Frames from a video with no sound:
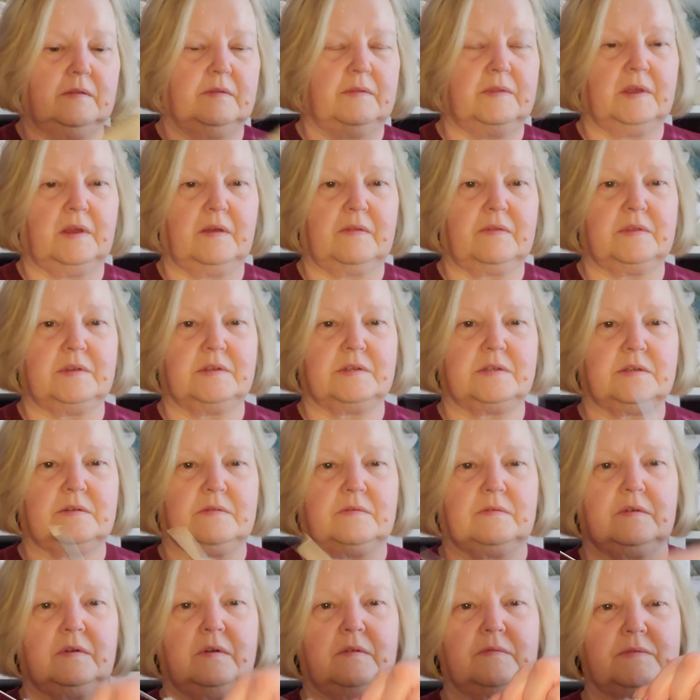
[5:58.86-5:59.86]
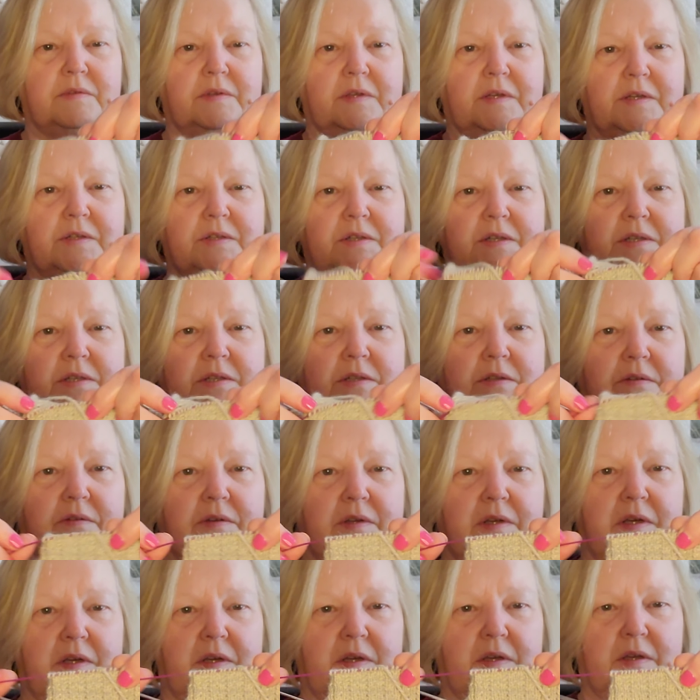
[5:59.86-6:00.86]
The others are obviously just
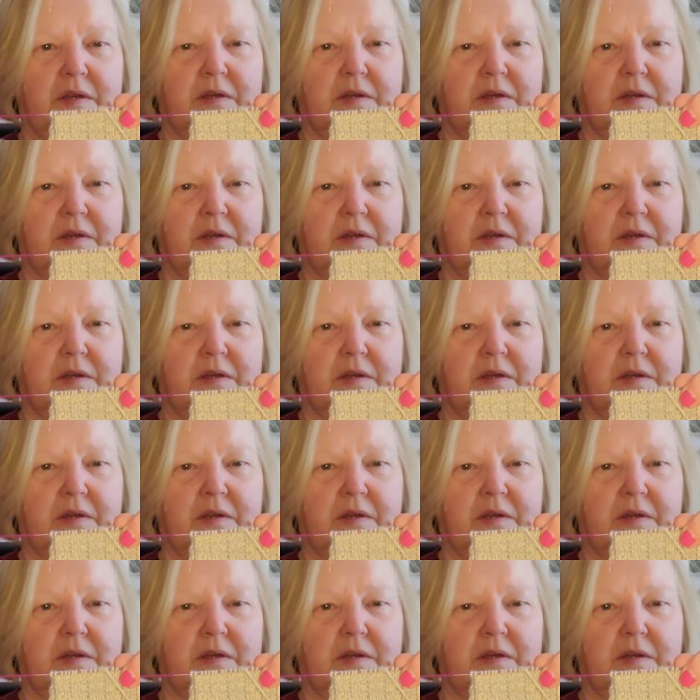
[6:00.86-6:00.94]
on